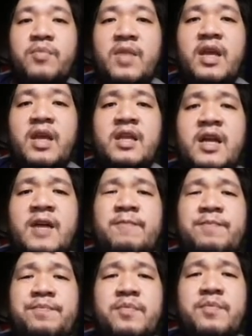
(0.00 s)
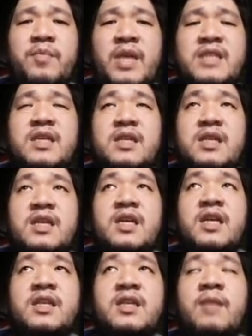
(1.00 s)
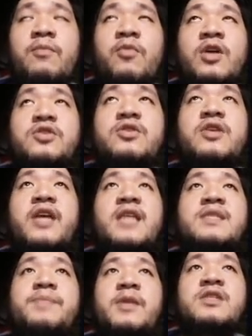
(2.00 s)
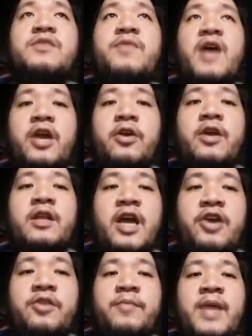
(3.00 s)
it basically it wants you to cast spells of higher and higher mana